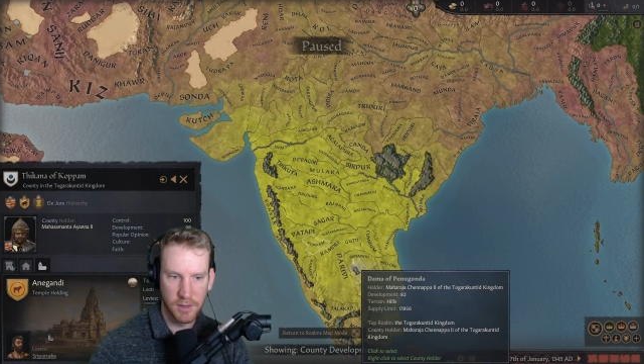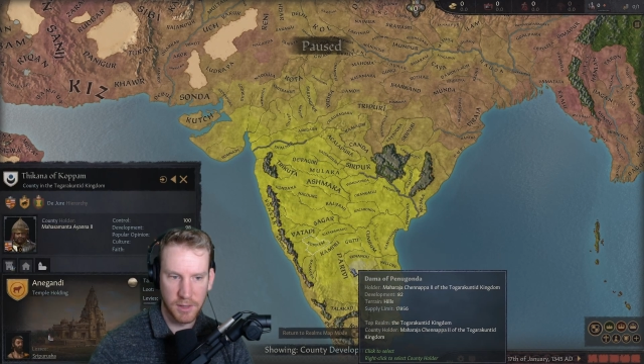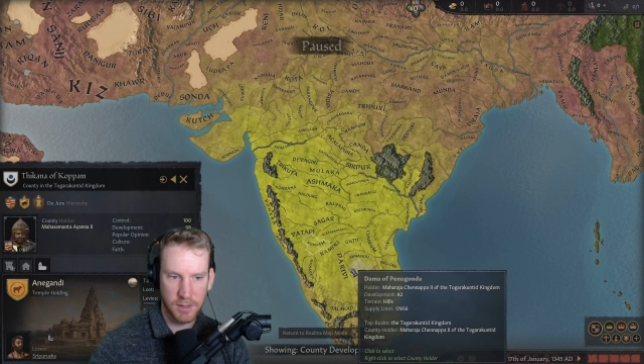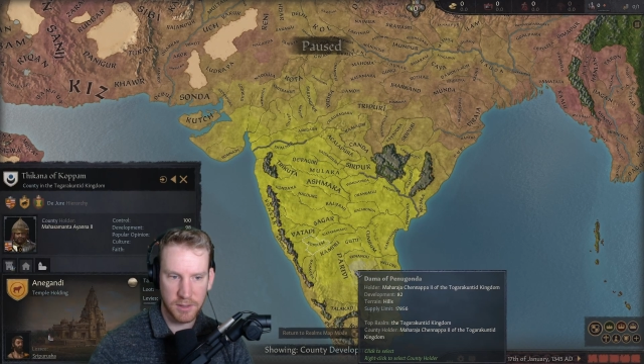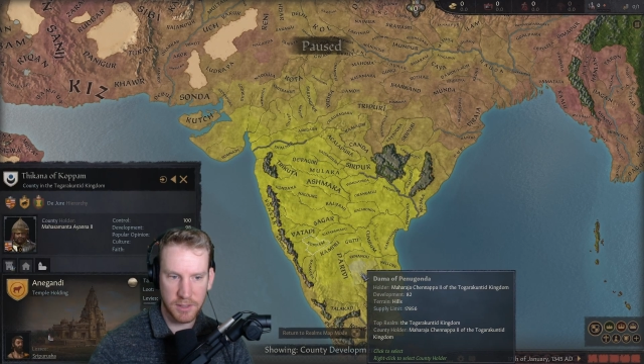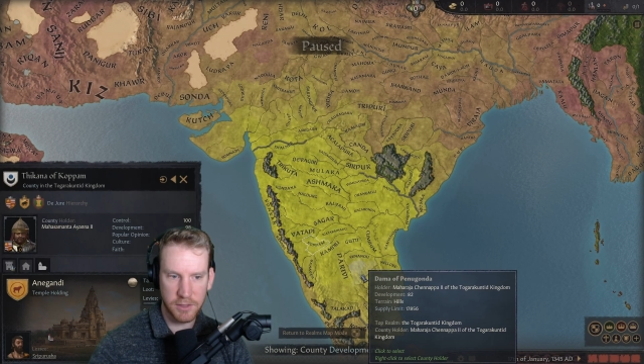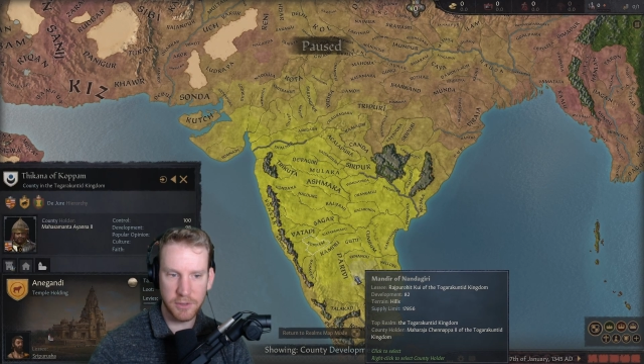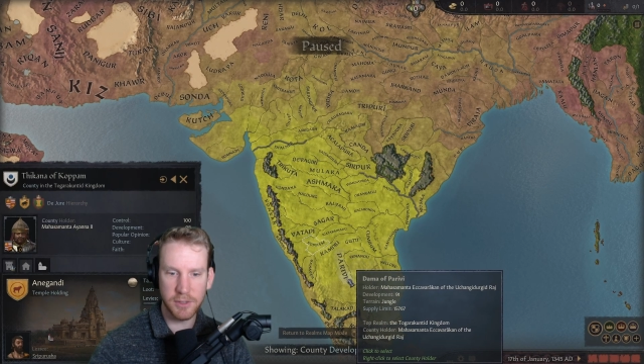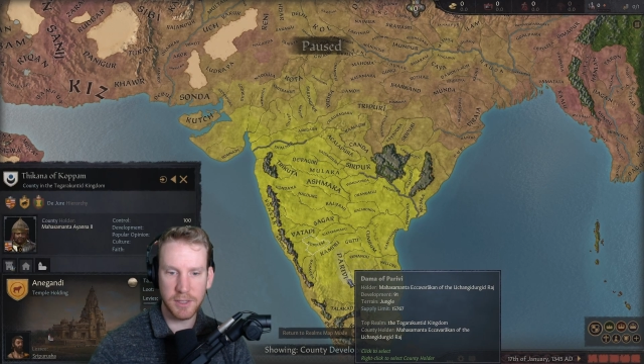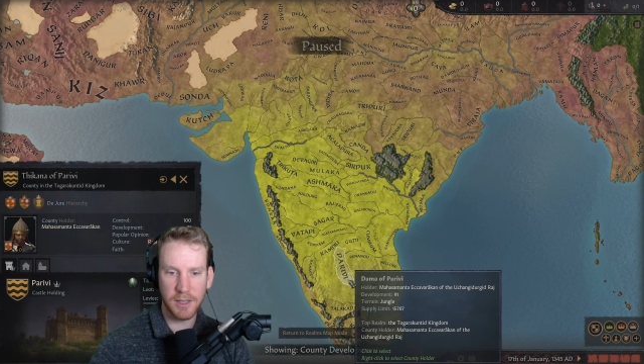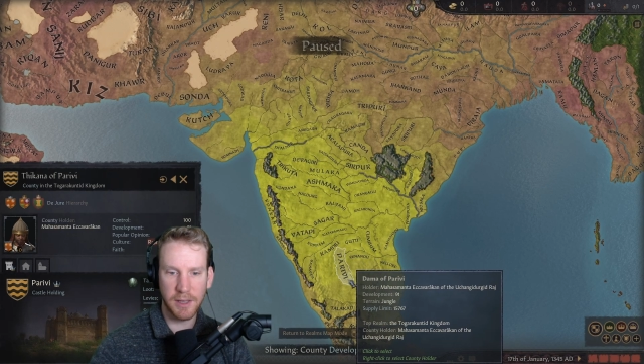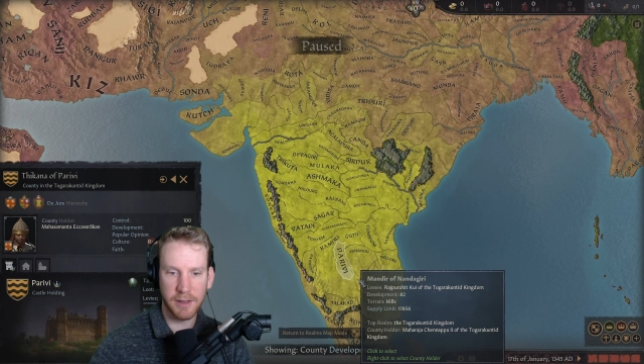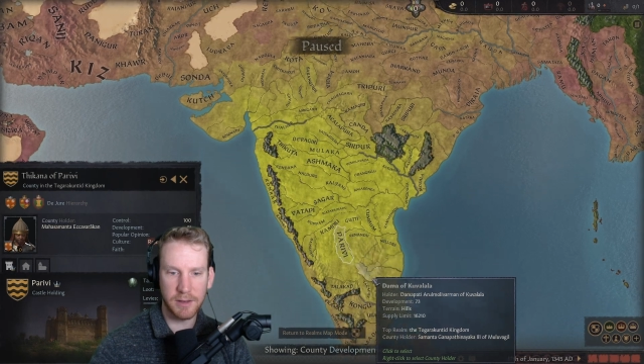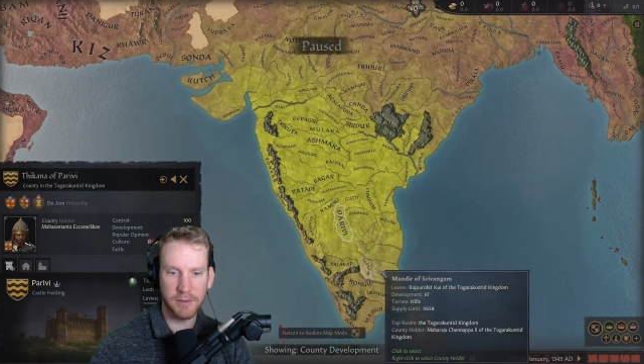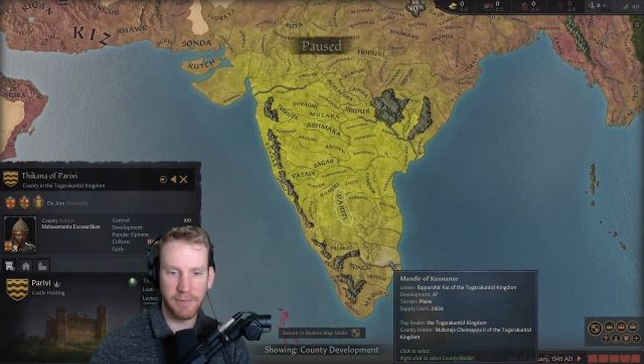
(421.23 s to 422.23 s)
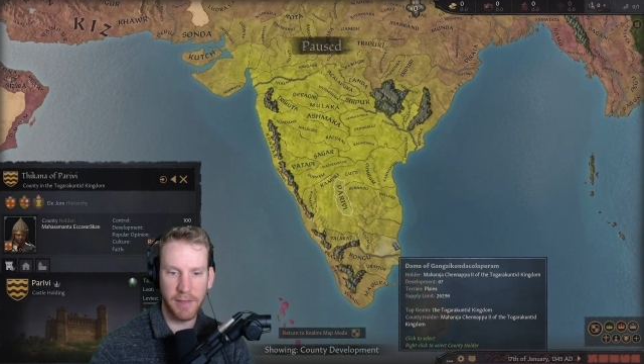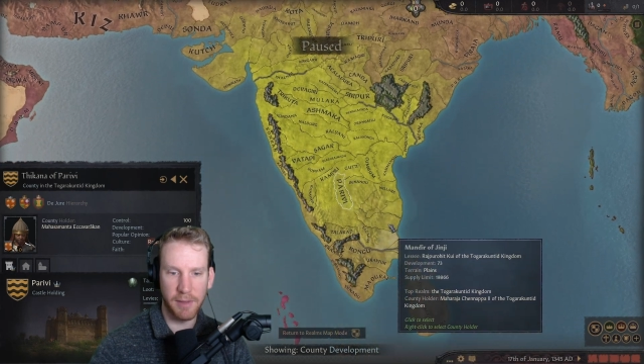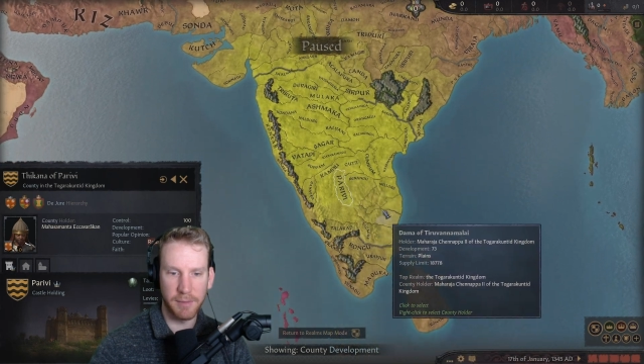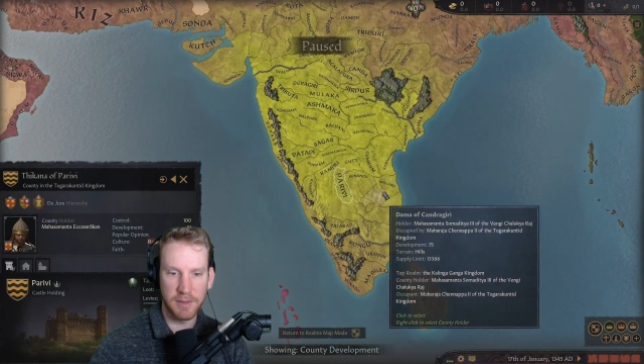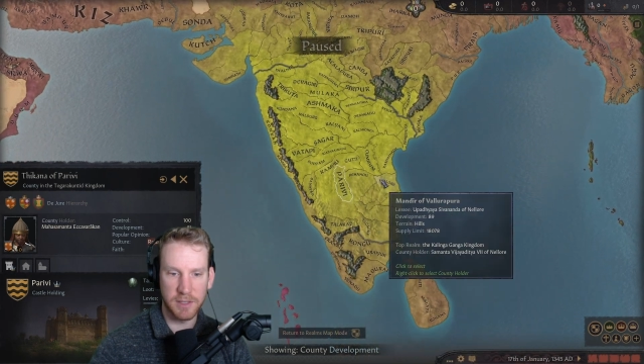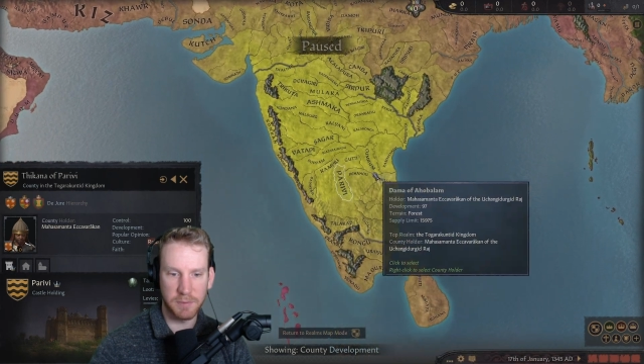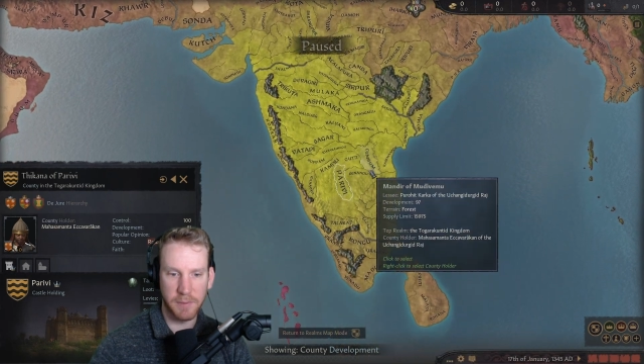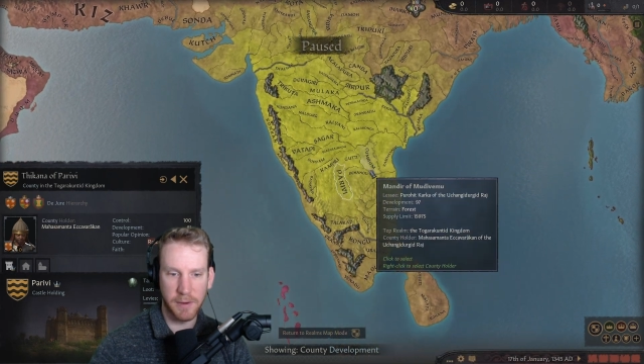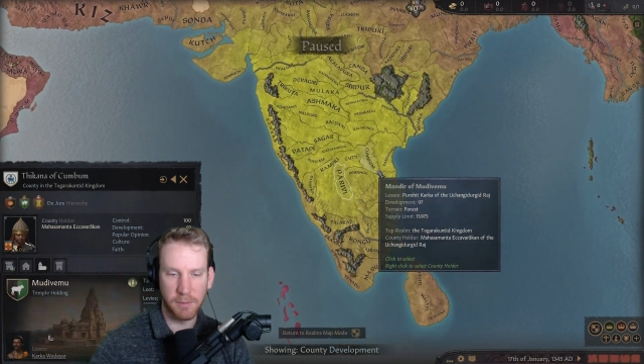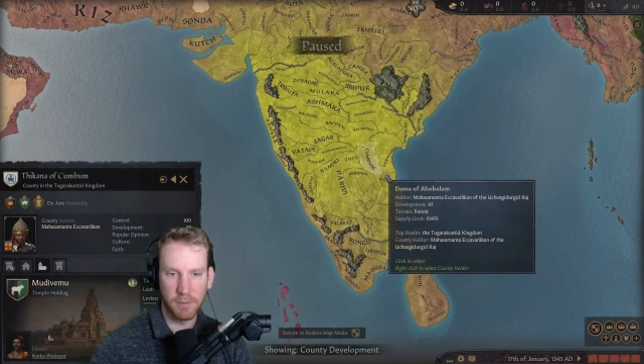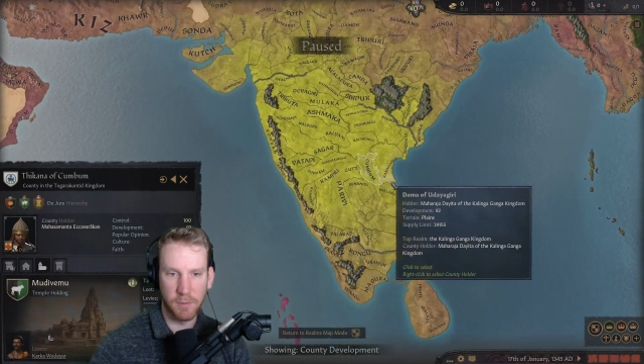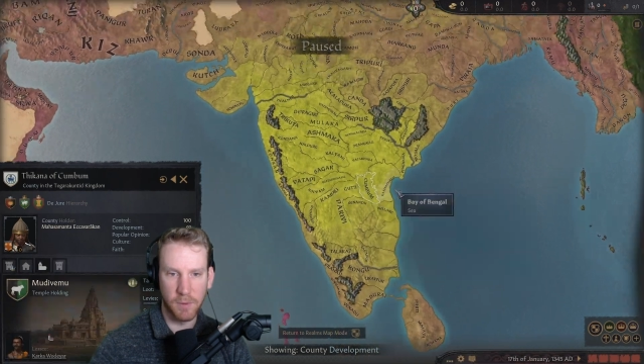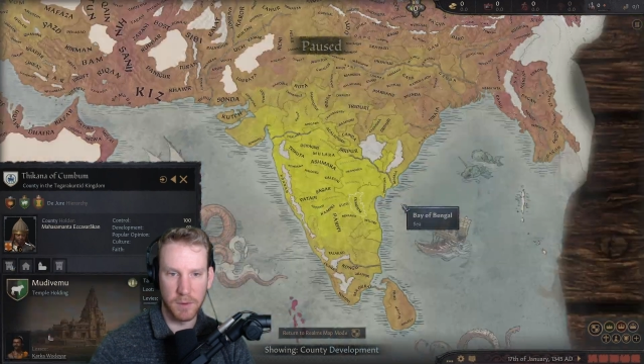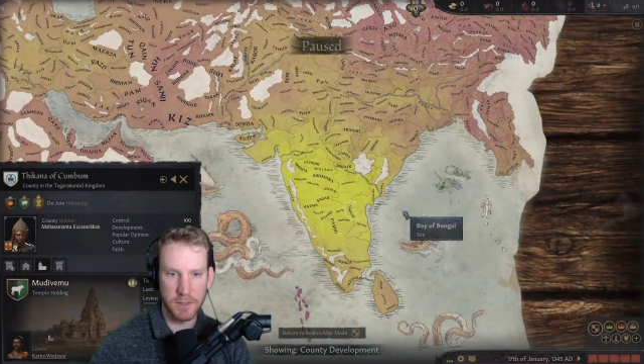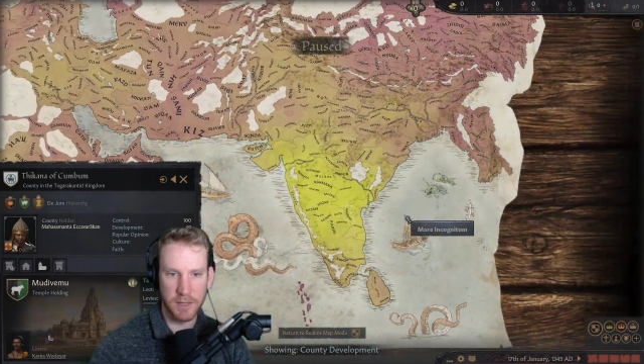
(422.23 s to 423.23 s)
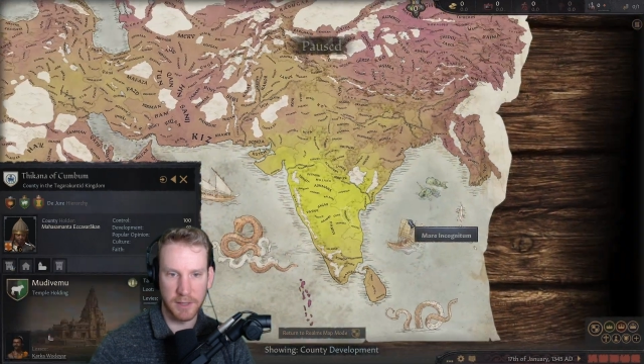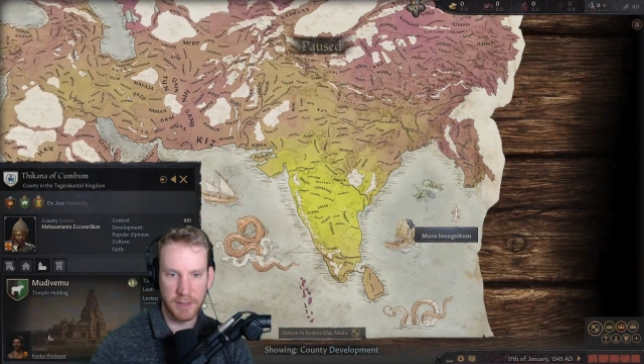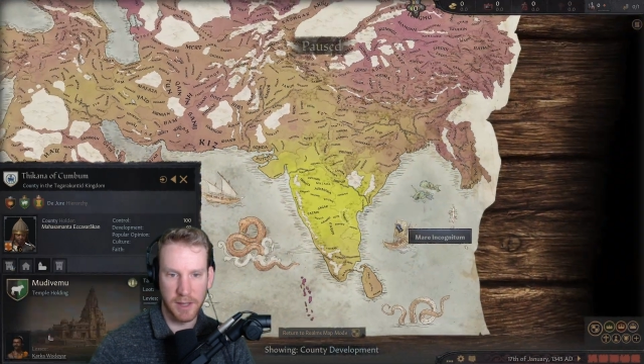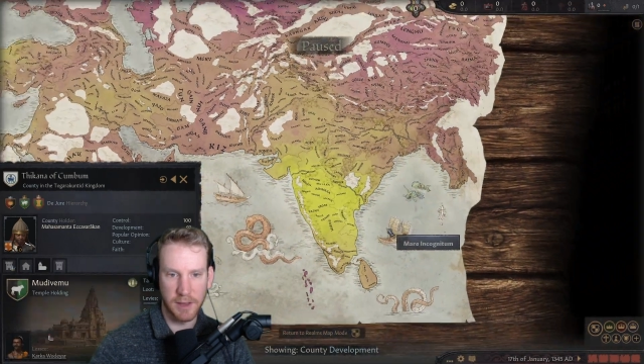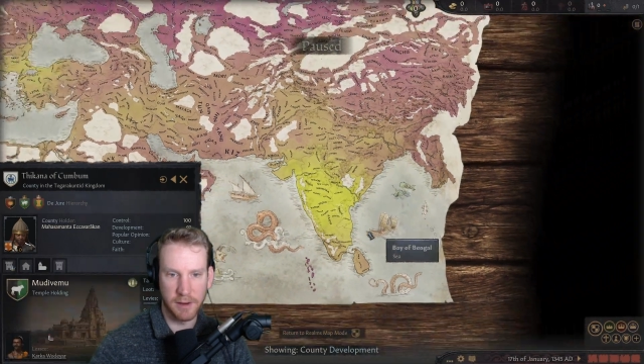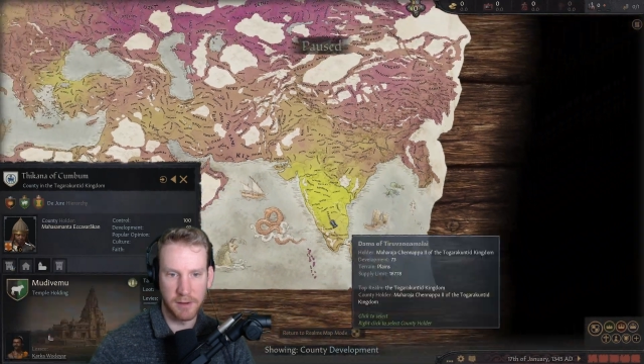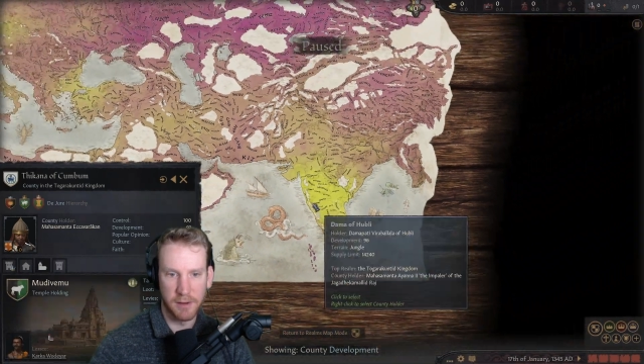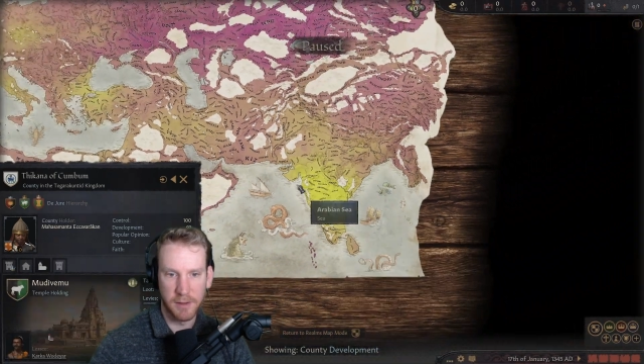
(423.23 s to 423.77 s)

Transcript: It's interesting how development spread works like that.